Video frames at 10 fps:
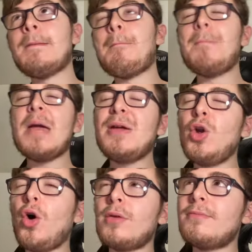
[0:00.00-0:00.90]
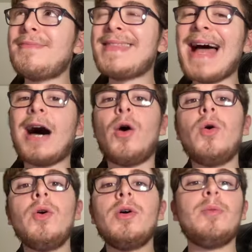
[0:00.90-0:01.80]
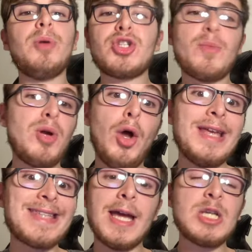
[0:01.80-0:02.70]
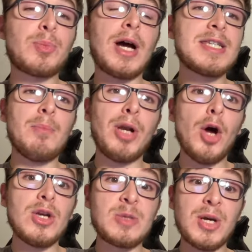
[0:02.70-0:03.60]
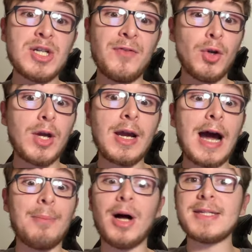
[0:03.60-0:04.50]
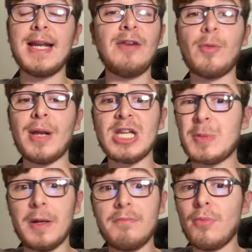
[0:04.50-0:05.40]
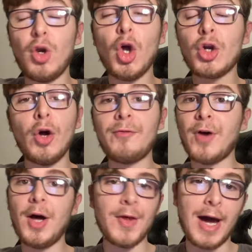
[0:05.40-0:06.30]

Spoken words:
maybe not now, but to be honest, at his price and below, especially if you're looking at a Martinelli replacement, look no further.